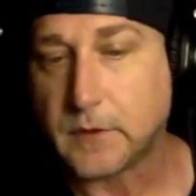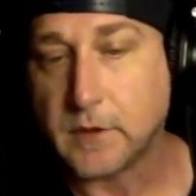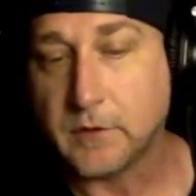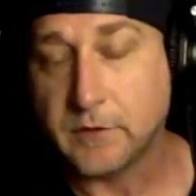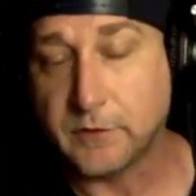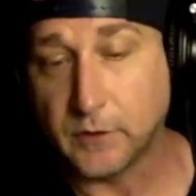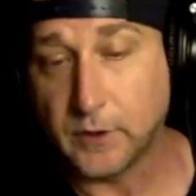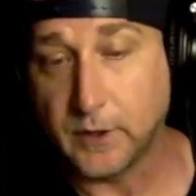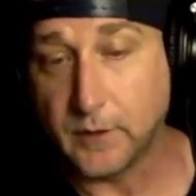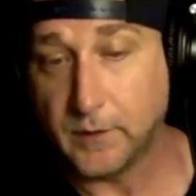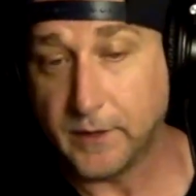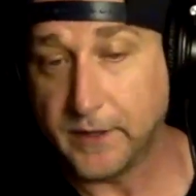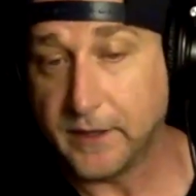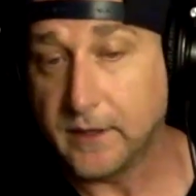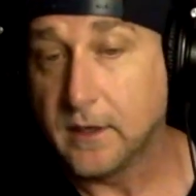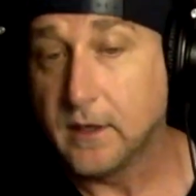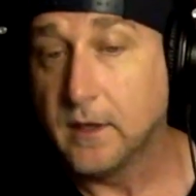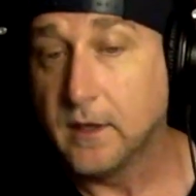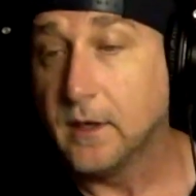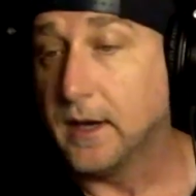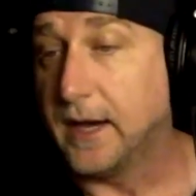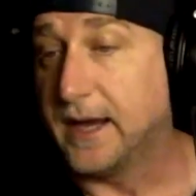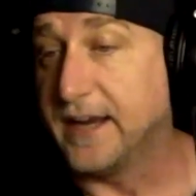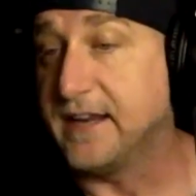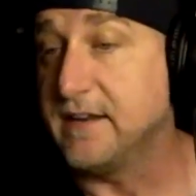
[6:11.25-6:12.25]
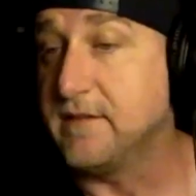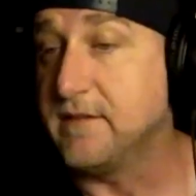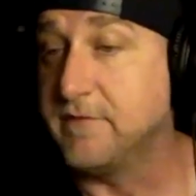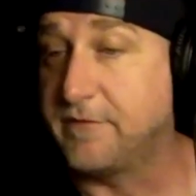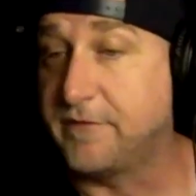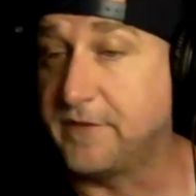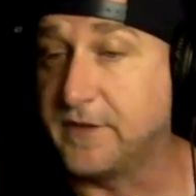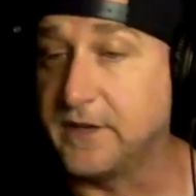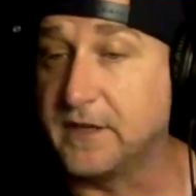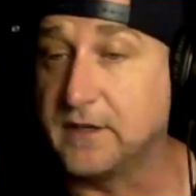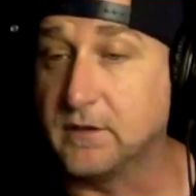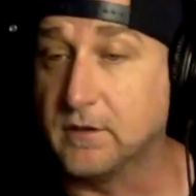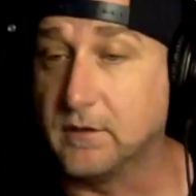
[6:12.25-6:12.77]
So anyway, I didn't
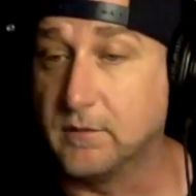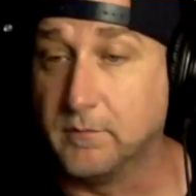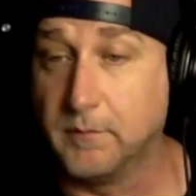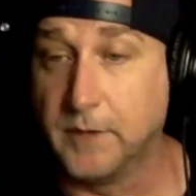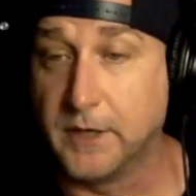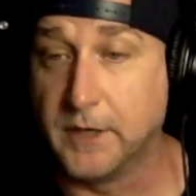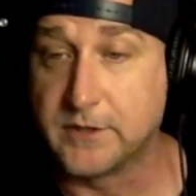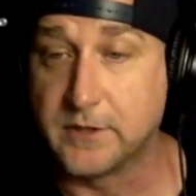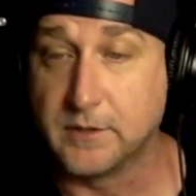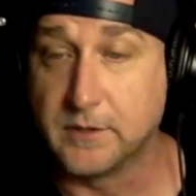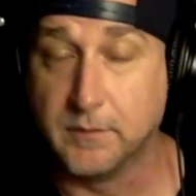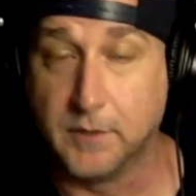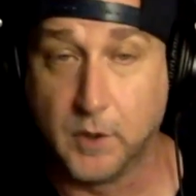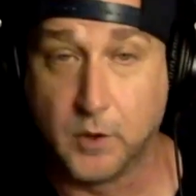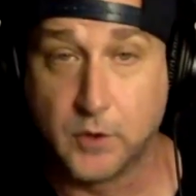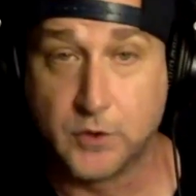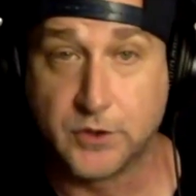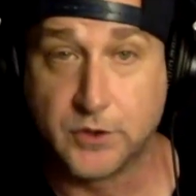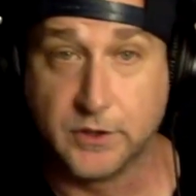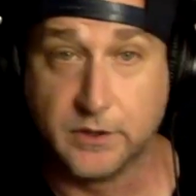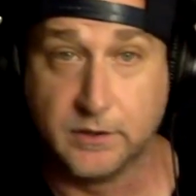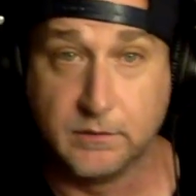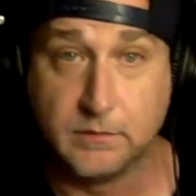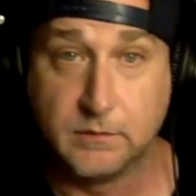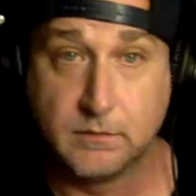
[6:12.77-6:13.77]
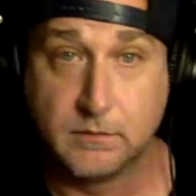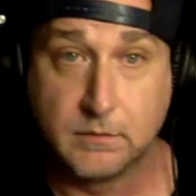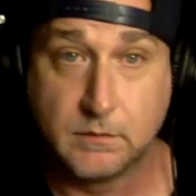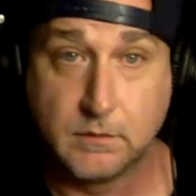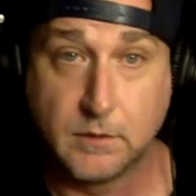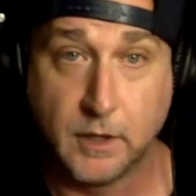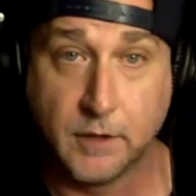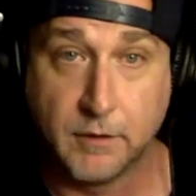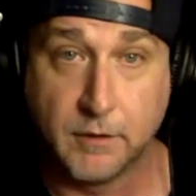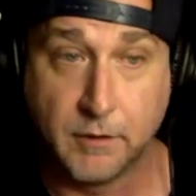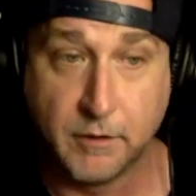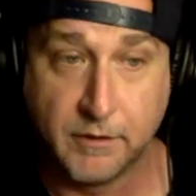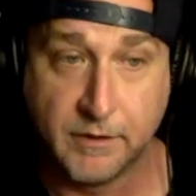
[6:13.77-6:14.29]
feel much emotion
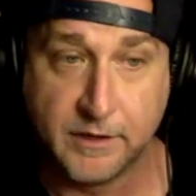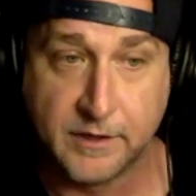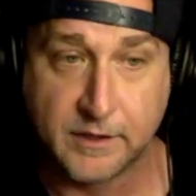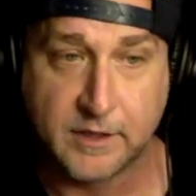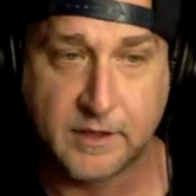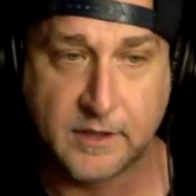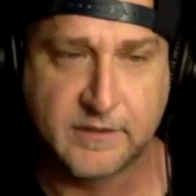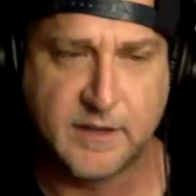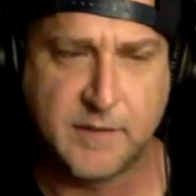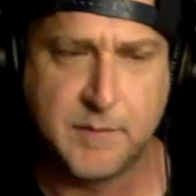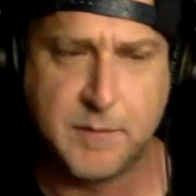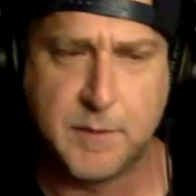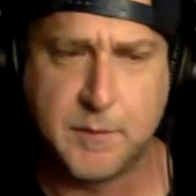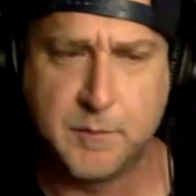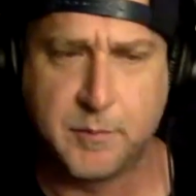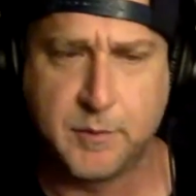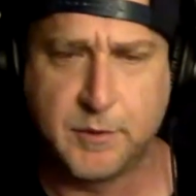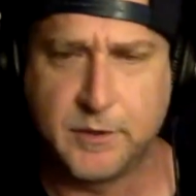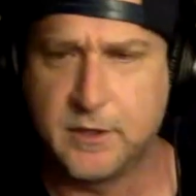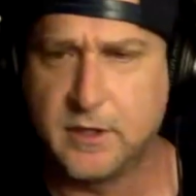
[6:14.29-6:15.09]
other than because I've been,